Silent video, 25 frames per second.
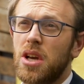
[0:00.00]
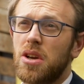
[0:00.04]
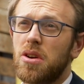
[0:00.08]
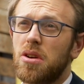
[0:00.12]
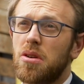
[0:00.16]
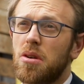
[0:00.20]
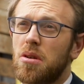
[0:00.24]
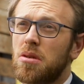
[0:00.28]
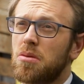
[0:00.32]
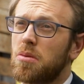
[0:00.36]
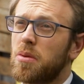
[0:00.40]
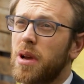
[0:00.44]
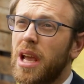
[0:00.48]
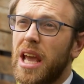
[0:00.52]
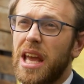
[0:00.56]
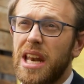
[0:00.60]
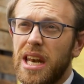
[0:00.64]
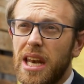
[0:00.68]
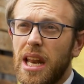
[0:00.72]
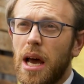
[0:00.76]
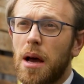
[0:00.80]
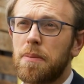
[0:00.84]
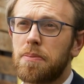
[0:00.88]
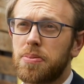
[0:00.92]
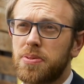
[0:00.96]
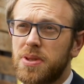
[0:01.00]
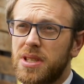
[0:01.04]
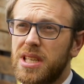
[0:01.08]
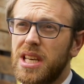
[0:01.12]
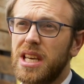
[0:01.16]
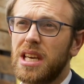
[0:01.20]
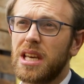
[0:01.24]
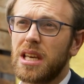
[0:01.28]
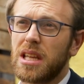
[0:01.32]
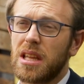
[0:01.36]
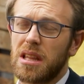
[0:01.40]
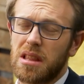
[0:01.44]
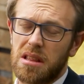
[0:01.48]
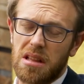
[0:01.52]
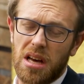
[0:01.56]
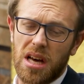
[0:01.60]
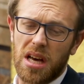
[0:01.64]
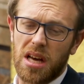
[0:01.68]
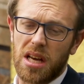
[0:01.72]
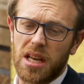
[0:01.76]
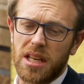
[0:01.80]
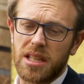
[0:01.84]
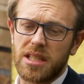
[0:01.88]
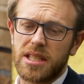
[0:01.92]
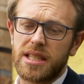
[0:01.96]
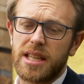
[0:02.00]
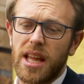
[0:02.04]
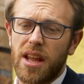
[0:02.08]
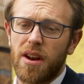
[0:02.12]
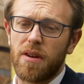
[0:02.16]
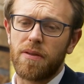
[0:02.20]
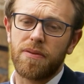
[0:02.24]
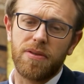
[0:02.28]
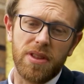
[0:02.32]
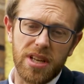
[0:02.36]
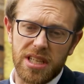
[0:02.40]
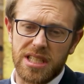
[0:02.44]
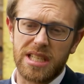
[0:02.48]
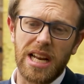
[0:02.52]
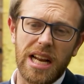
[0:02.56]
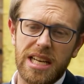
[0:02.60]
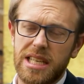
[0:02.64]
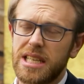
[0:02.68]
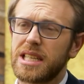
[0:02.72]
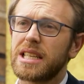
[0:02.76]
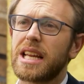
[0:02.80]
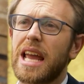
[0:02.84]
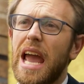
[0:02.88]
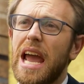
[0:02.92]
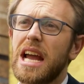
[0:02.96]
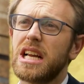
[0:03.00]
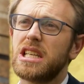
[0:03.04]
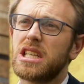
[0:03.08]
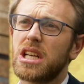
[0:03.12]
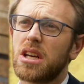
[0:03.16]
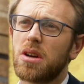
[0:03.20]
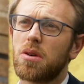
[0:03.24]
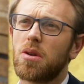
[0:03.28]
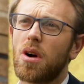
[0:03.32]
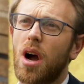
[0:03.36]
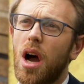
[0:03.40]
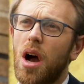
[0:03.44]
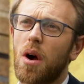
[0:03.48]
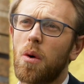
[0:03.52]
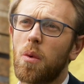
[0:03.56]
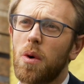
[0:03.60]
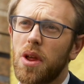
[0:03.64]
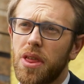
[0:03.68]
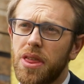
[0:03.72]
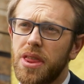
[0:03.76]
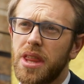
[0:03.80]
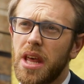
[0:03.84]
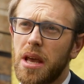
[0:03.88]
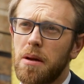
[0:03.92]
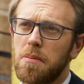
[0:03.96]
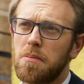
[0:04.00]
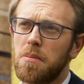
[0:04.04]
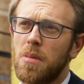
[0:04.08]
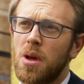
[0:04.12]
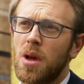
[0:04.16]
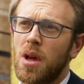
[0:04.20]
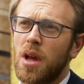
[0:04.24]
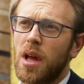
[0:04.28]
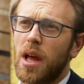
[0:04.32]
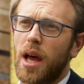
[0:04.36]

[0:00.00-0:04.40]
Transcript: we end up seeing, instead of the state engaging with them,